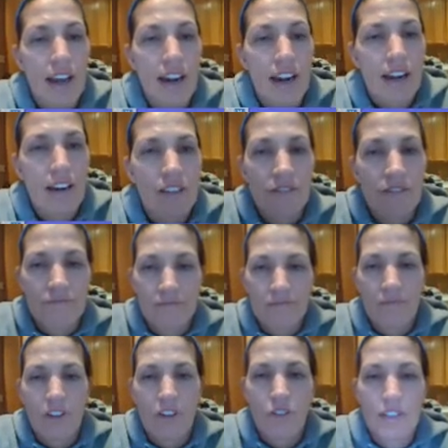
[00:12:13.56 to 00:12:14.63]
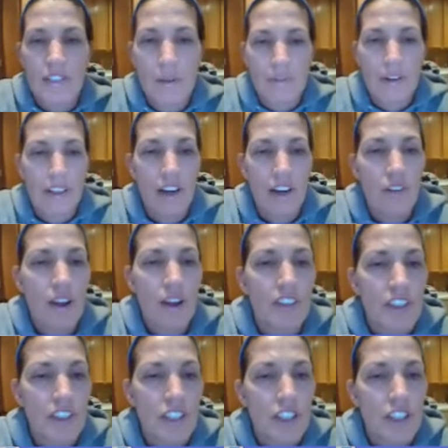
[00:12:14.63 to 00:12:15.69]
at, I don't know what's happening there. We have
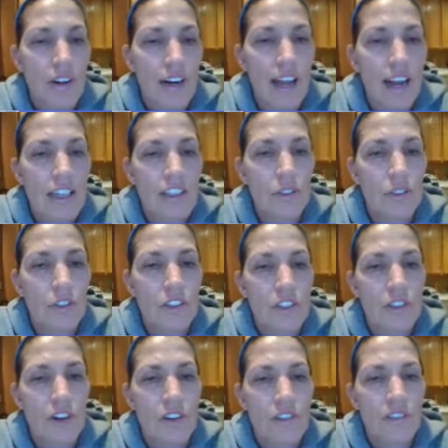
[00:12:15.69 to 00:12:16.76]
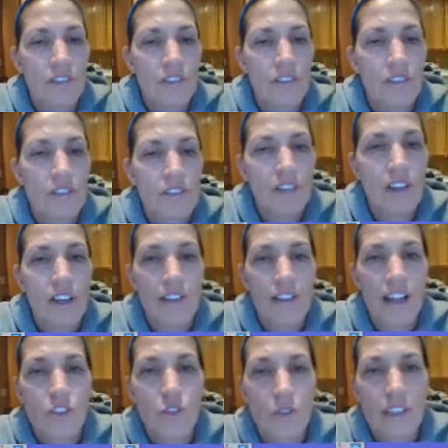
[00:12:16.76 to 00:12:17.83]
a 0 at x equals 0.
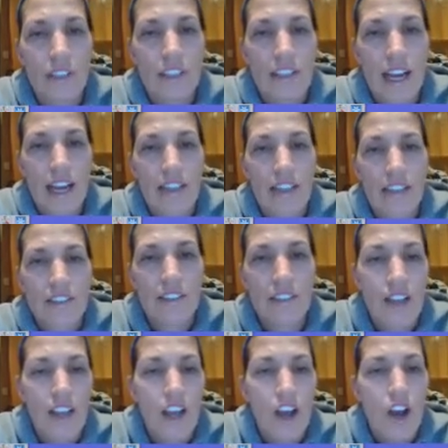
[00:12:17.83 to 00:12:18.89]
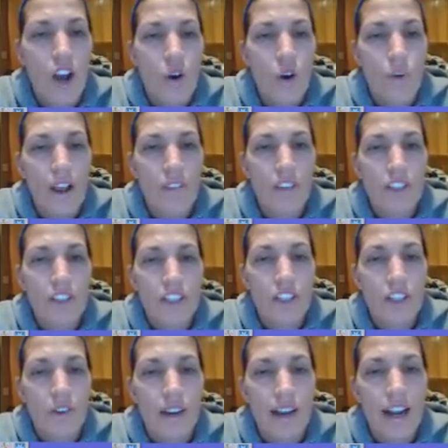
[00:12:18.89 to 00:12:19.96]
That's what this guy is. We have a
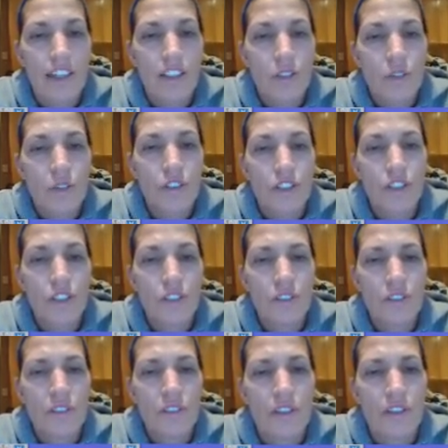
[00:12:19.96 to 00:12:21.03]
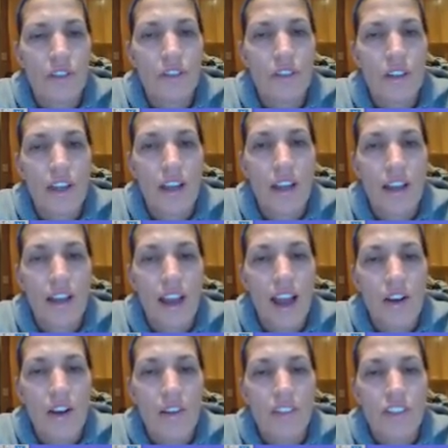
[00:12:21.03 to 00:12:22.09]
0 at x equals 2.
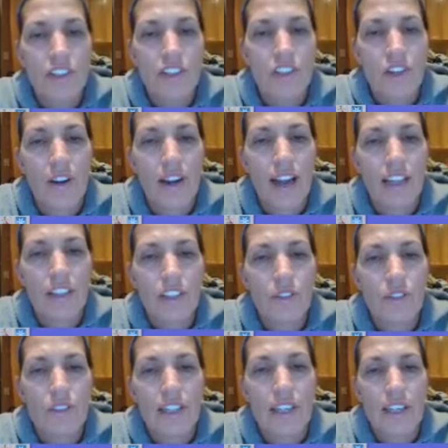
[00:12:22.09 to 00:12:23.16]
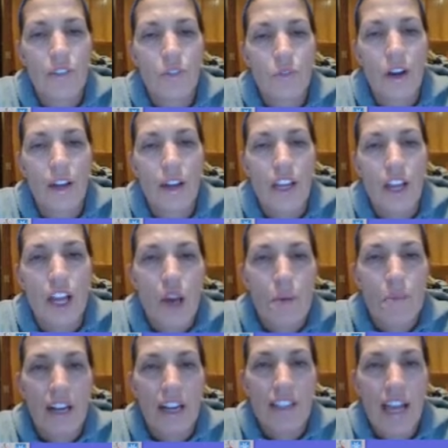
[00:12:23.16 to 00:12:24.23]
And we have a 0 at x equals -1.
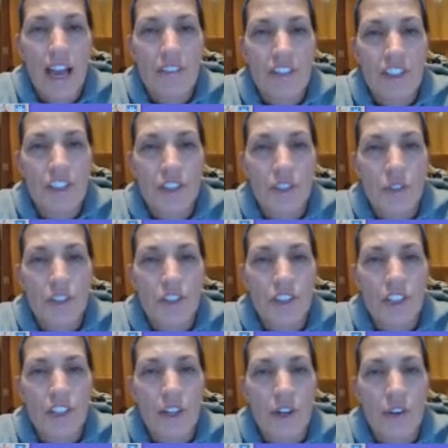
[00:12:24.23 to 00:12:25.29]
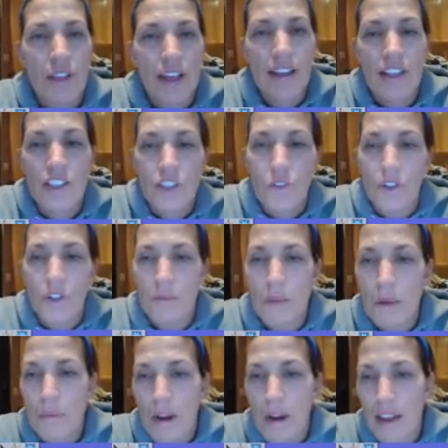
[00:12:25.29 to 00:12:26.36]
Because I have a 0 at 0, that is going to
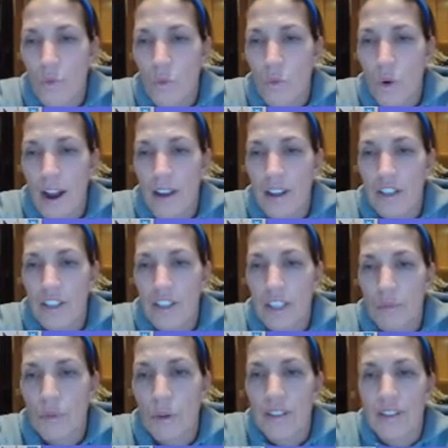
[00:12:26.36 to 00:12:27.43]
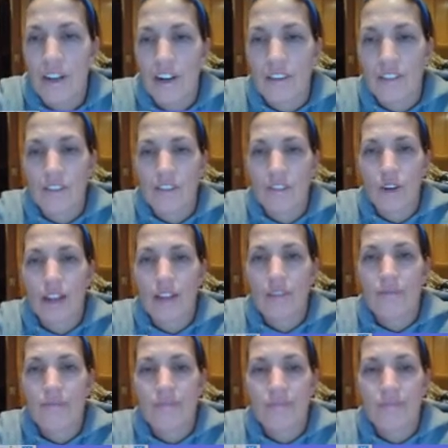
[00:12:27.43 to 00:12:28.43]
be my y-intercept right there, right?